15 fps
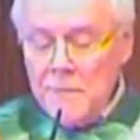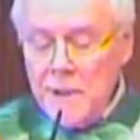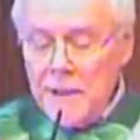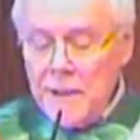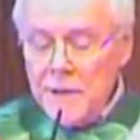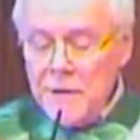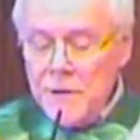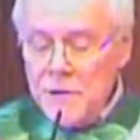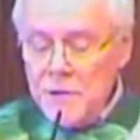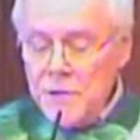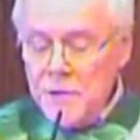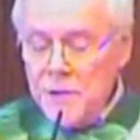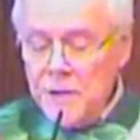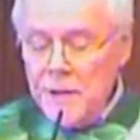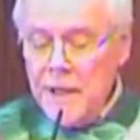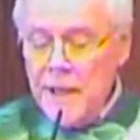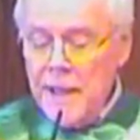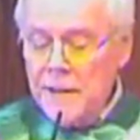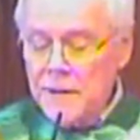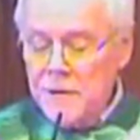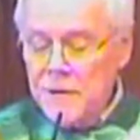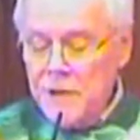been understood
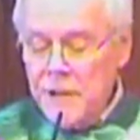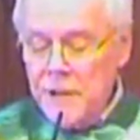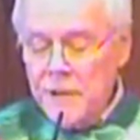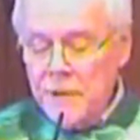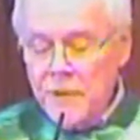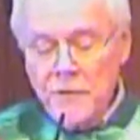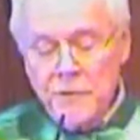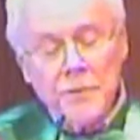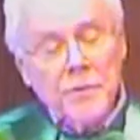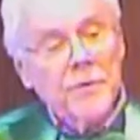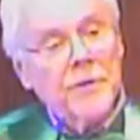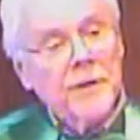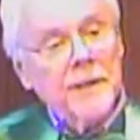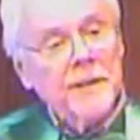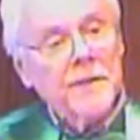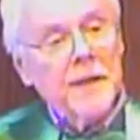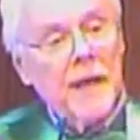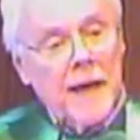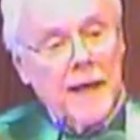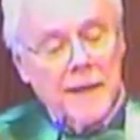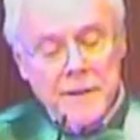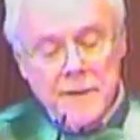and seen through the things
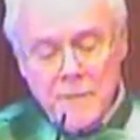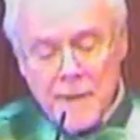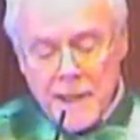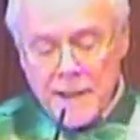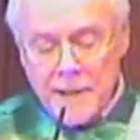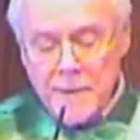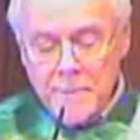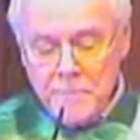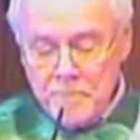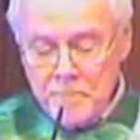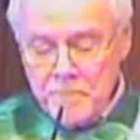God has made.